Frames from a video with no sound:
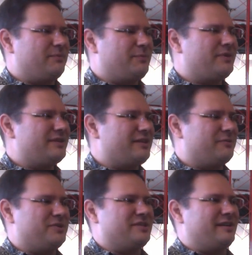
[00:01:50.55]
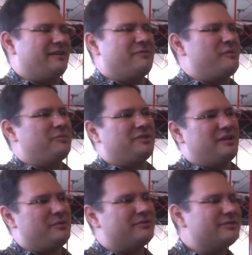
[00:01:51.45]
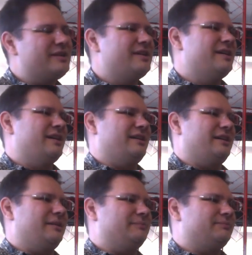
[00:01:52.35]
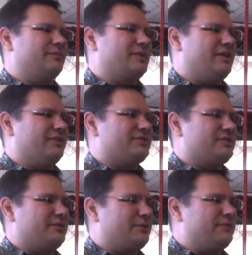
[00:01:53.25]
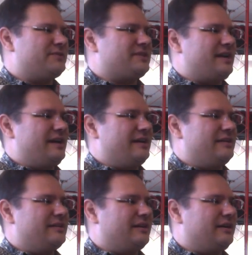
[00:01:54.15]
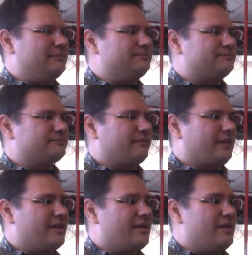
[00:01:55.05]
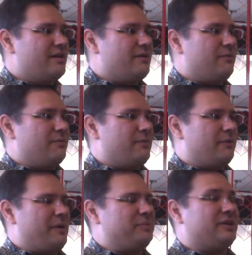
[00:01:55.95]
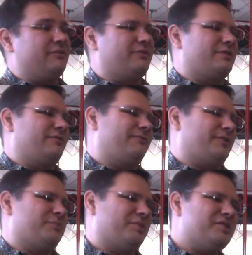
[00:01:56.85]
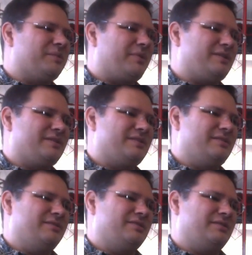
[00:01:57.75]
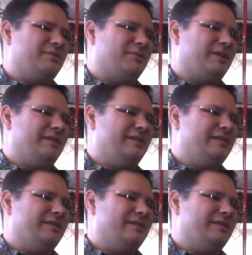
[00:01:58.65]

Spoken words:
one of the other ones that I can't remember the name of. We also have scanned a replica of one of the first printing presses used in Hawaii.